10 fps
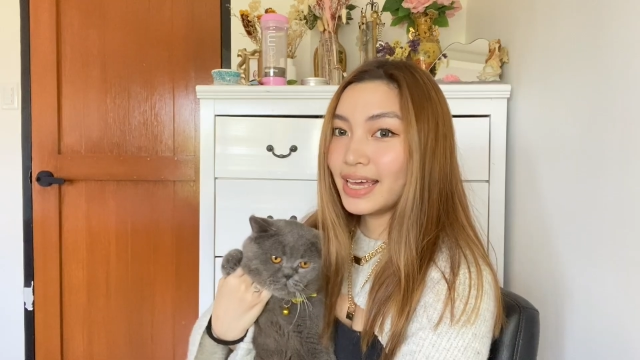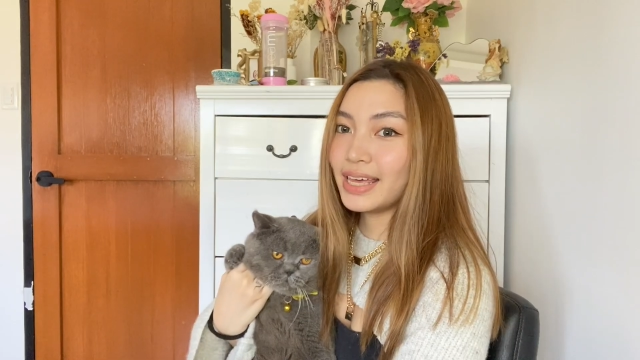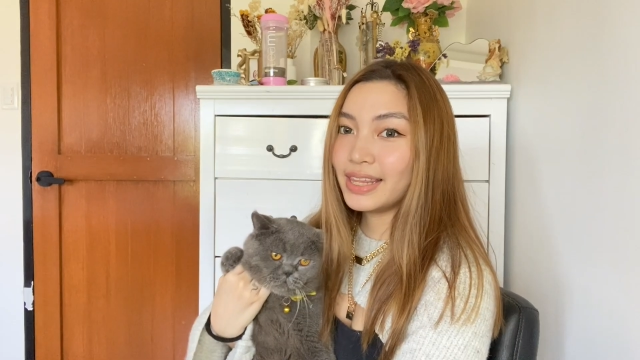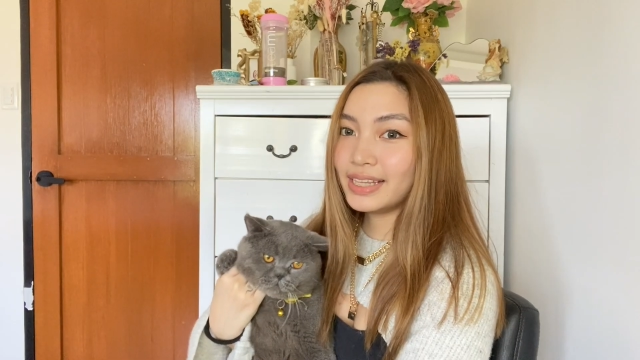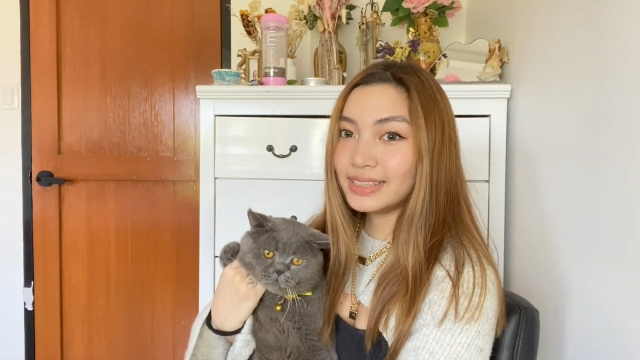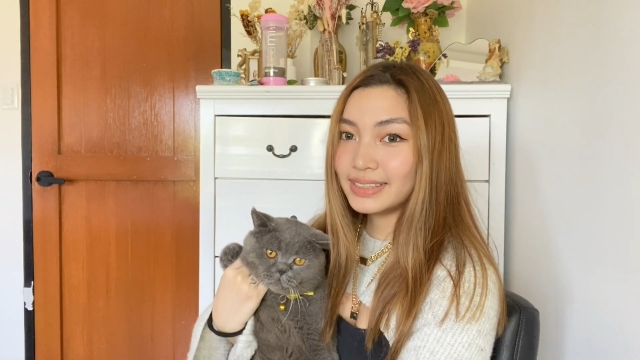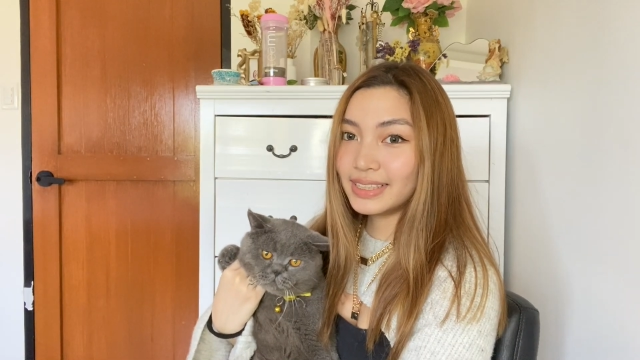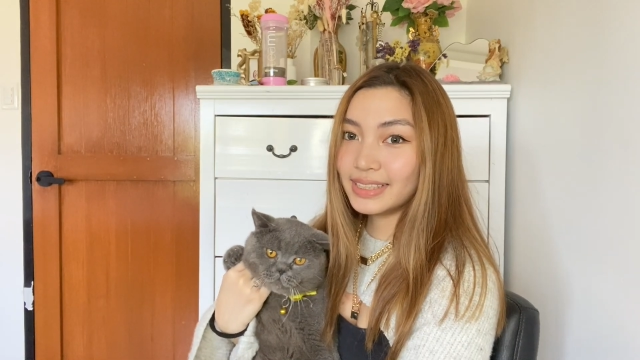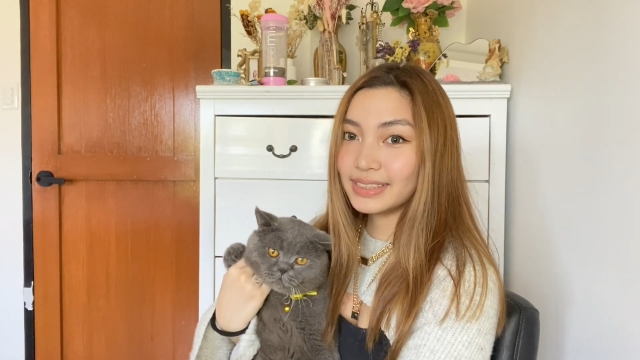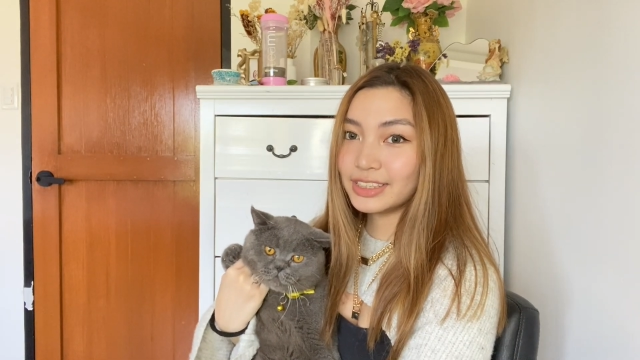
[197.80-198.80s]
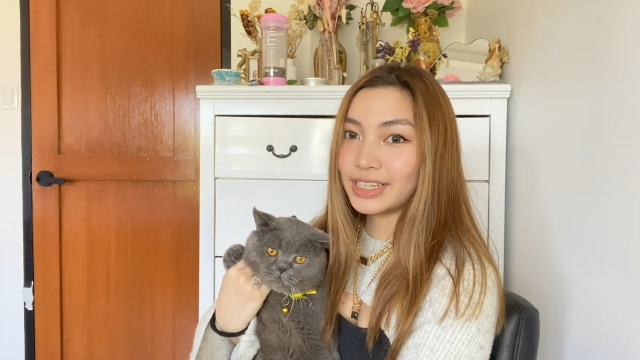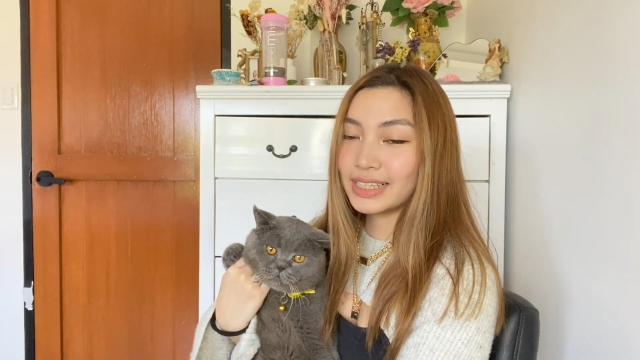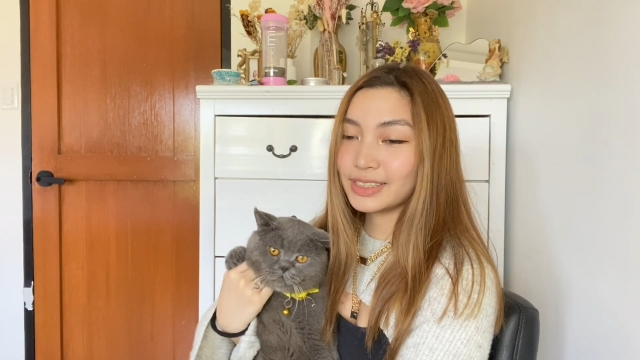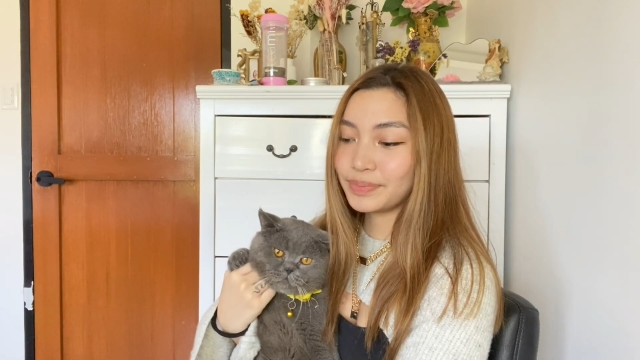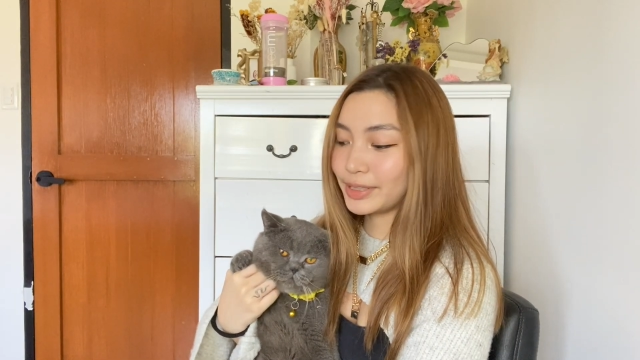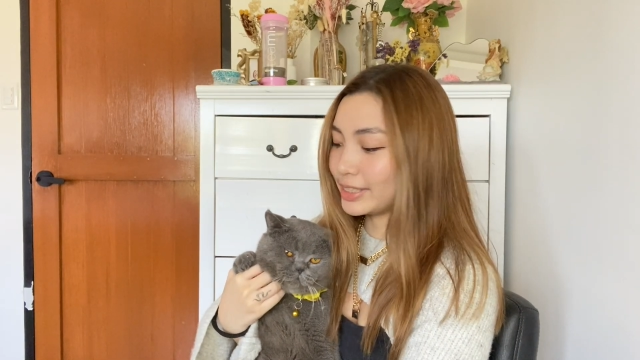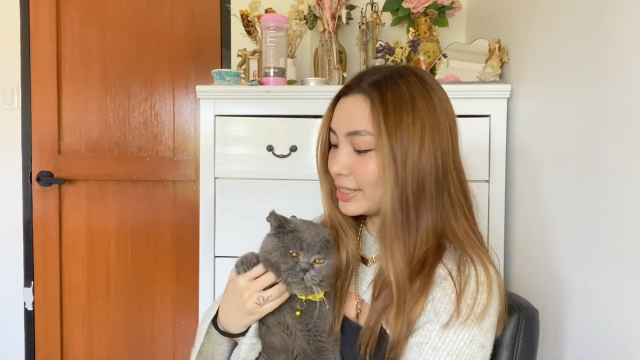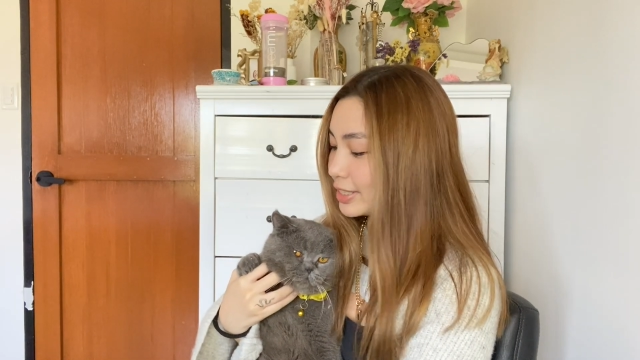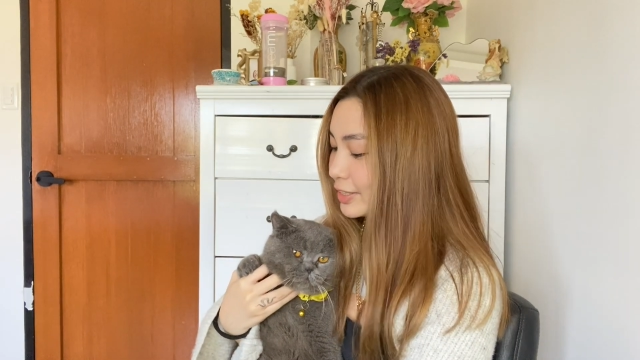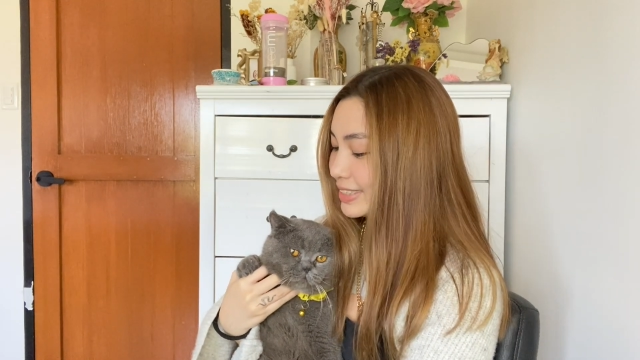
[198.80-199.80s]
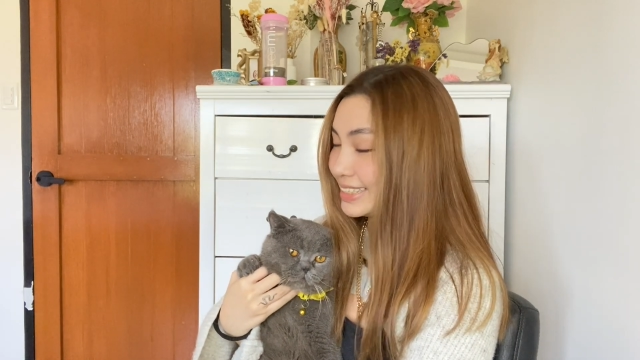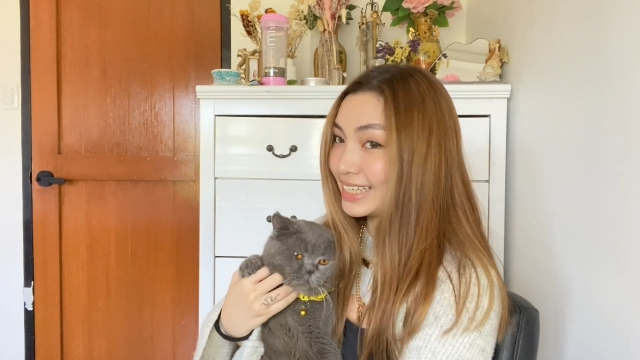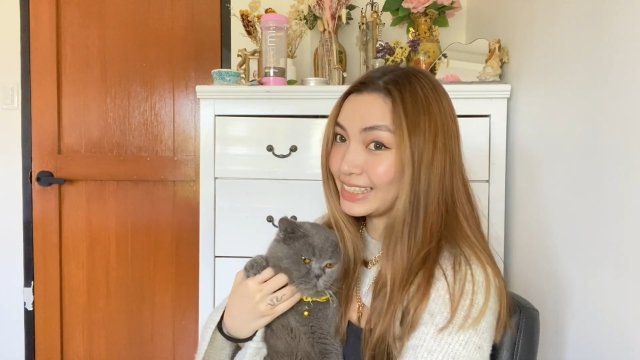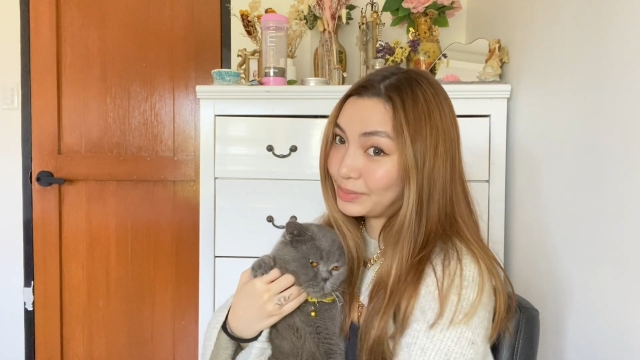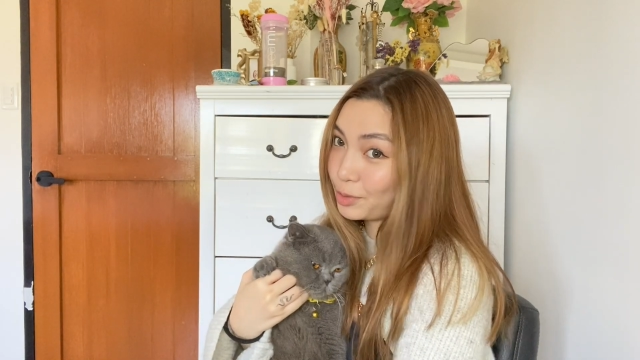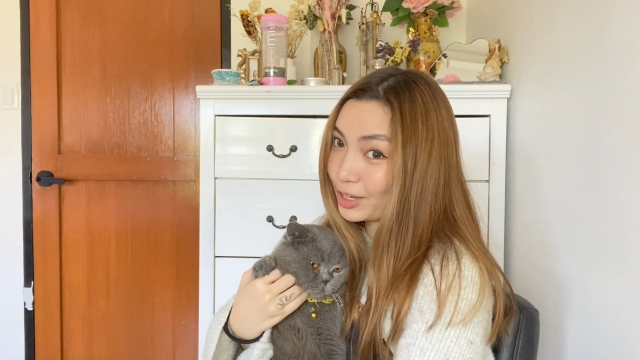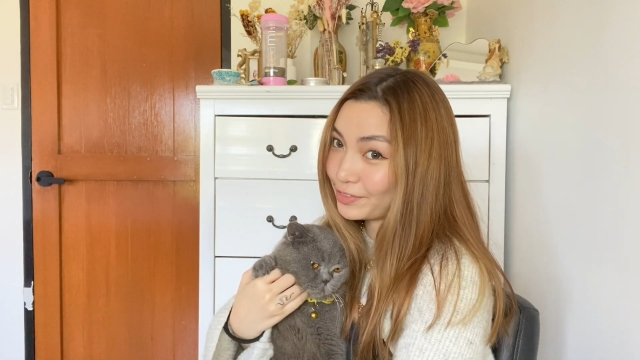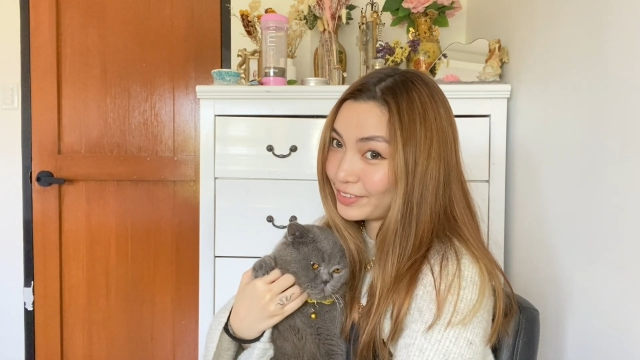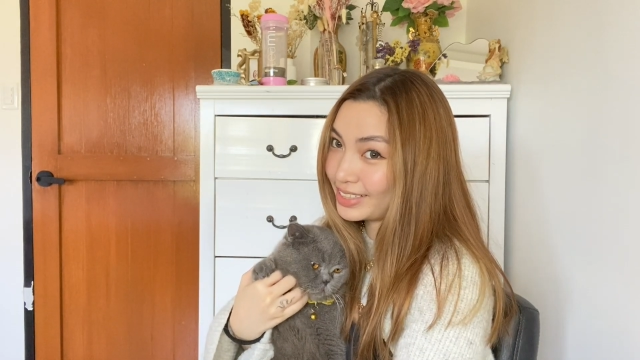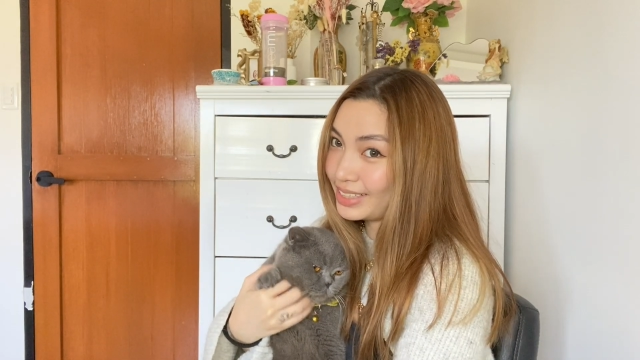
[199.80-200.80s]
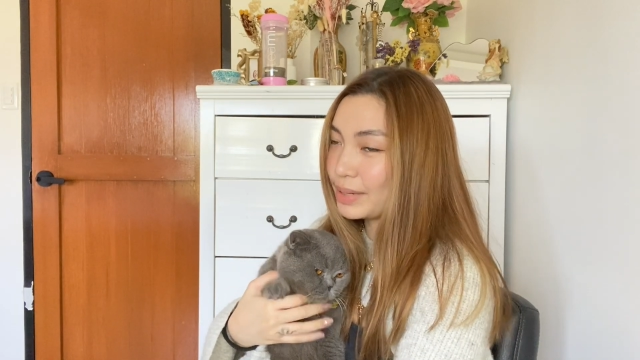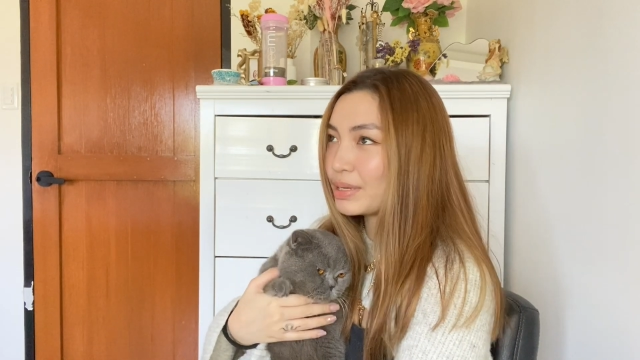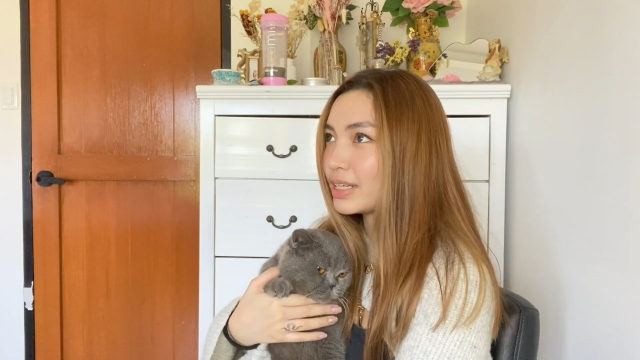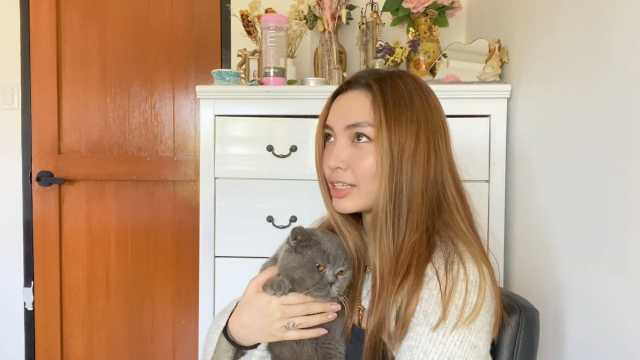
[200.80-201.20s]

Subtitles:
And this is Jasper, Christina's boyfriend, I mean